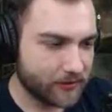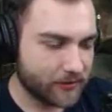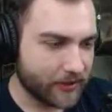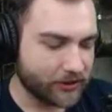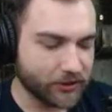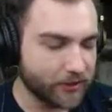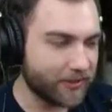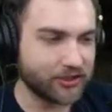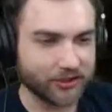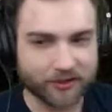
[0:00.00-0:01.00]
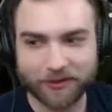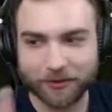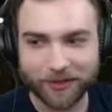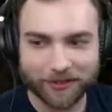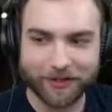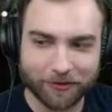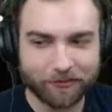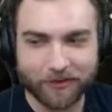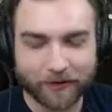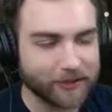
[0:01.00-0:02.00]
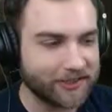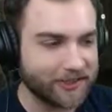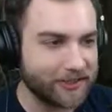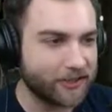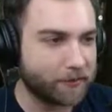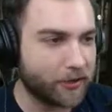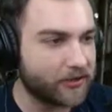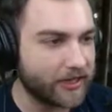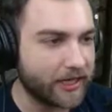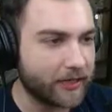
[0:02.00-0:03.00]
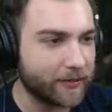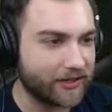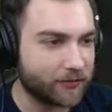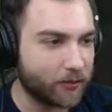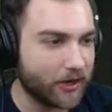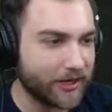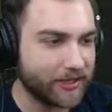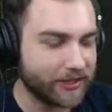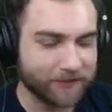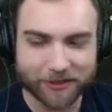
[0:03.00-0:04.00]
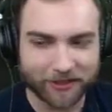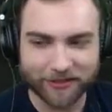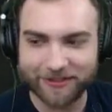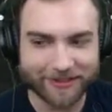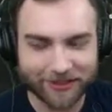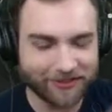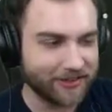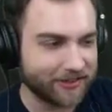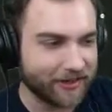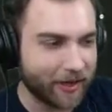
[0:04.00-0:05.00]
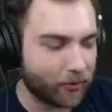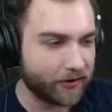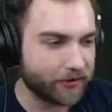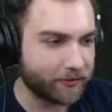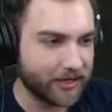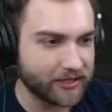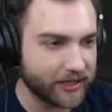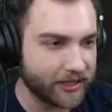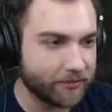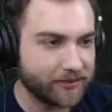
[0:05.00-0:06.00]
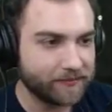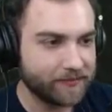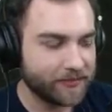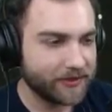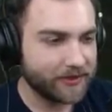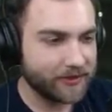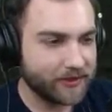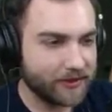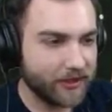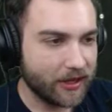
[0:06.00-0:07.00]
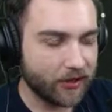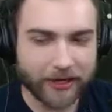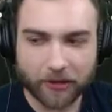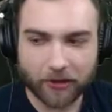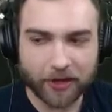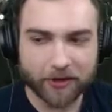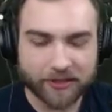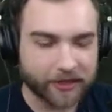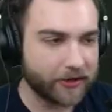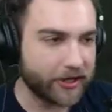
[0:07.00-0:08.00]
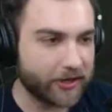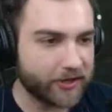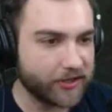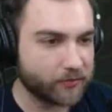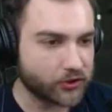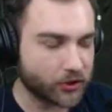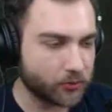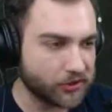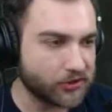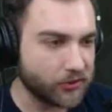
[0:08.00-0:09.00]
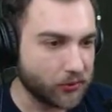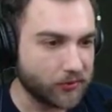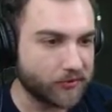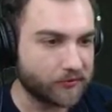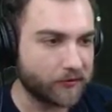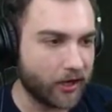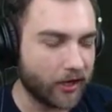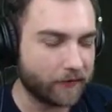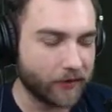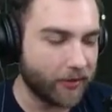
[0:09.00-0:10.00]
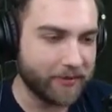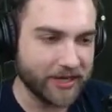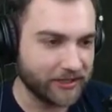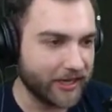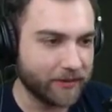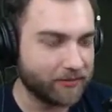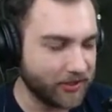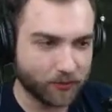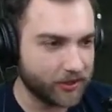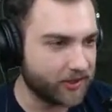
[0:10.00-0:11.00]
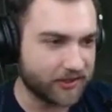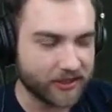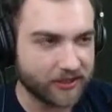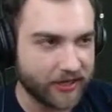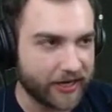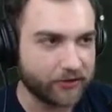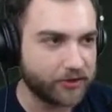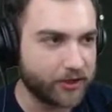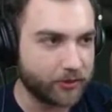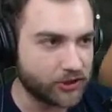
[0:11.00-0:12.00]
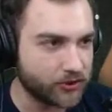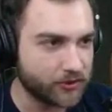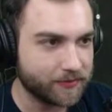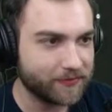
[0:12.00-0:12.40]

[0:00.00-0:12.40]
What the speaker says: I should mention. So this, if you've never seen this part of the game, that's why. It's because this isn't a part of the main game. Unlike a lot of those other areas which are reused from the main game, this one is entirely original.